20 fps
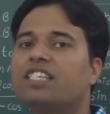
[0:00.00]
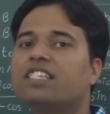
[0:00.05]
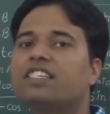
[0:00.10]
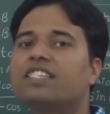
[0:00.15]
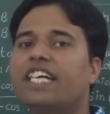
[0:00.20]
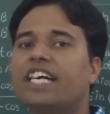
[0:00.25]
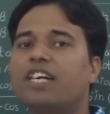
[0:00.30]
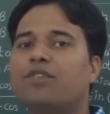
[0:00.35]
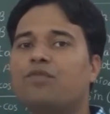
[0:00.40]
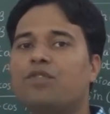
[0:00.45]

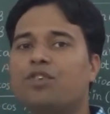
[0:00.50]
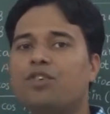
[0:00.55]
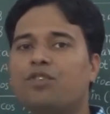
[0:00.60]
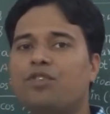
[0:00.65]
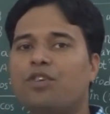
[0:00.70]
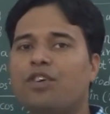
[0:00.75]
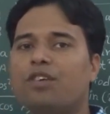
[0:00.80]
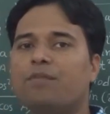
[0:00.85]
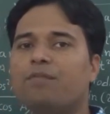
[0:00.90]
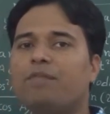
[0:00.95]
there would
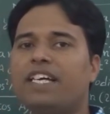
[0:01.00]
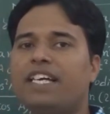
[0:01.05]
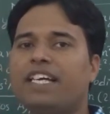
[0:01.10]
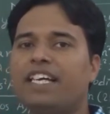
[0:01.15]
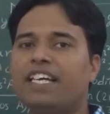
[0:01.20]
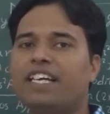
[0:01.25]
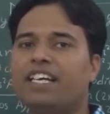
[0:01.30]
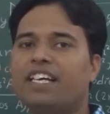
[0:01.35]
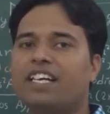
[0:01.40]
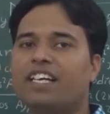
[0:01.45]
not
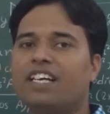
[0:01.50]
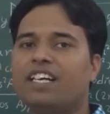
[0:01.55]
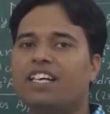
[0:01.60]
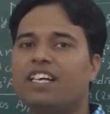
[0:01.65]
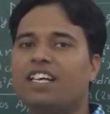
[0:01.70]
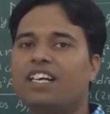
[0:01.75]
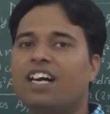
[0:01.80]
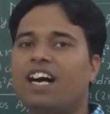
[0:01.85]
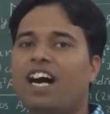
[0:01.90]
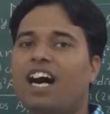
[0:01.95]
be
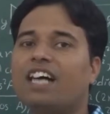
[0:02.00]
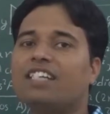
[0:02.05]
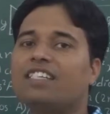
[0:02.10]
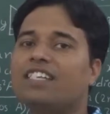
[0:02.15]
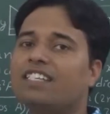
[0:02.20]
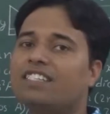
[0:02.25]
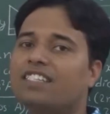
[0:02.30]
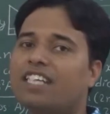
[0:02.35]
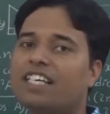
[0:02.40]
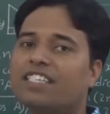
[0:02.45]

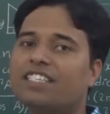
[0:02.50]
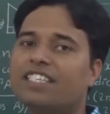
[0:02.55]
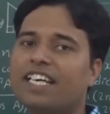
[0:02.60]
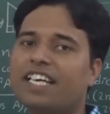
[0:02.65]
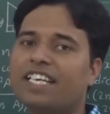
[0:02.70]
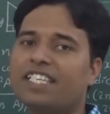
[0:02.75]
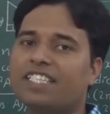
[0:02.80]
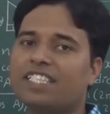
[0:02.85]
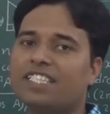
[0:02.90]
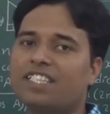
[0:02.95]
other
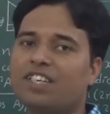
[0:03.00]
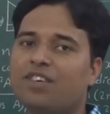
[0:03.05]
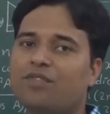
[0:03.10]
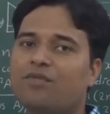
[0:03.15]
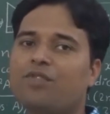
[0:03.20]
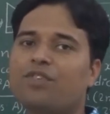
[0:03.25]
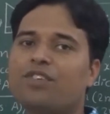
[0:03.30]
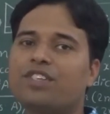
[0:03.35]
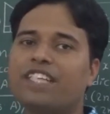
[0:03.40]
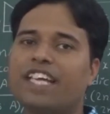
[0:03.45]
chances
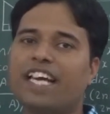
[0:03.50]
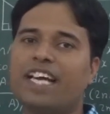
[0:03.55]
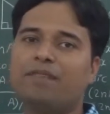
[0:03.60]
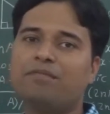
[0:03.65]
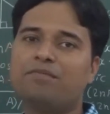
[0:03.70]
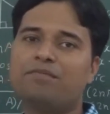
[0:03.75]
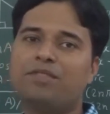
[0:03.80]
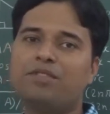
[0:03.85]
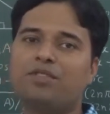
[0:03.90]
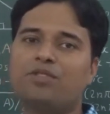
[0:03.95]
for
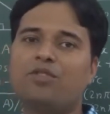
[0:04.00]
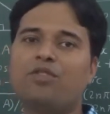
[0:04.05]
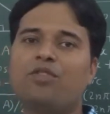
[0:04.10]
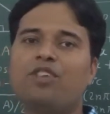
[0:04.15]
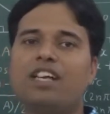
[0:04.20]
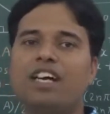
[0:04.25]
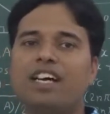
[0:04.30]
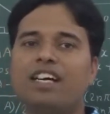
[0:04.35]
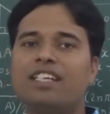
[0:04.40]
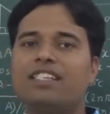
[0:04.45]
them to
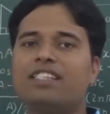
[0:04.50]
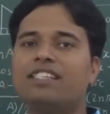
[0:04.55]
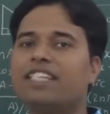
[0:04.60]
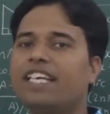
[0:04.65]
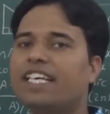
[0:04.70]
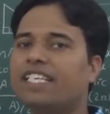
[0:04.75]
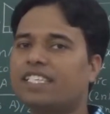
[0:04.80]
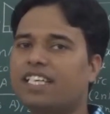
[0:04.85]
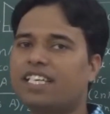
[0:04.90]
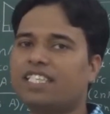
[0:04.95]
learn
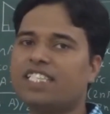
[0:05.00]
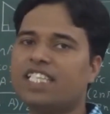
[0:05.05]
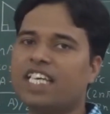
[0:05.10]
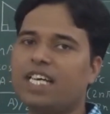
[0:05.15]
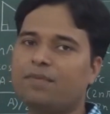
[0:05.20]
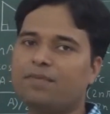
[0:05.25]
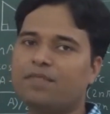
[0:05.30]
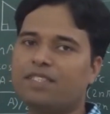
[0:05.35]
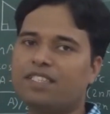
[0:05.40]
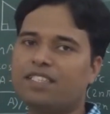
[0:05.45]
these
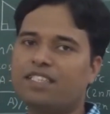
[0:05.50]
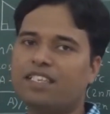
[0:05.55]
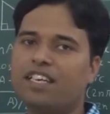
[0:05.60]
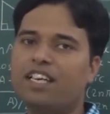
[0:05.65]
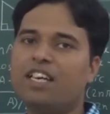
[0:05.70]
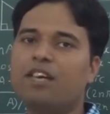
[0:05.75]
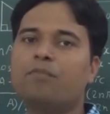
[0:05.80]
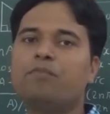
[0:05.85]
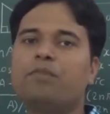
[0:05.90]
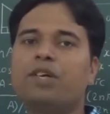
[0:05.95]
concepts,
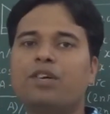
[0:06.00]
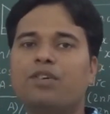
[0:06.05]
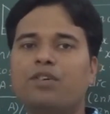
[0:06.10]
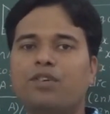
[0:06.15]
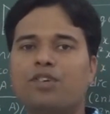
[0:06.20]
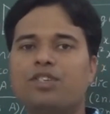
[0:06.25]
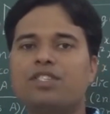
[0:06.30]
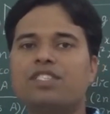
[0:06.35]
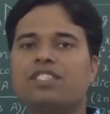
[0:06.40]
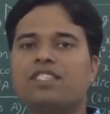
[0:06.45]

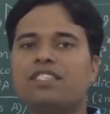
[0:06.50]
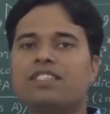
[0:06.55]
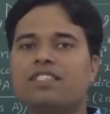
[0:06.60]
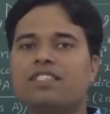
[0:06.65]
because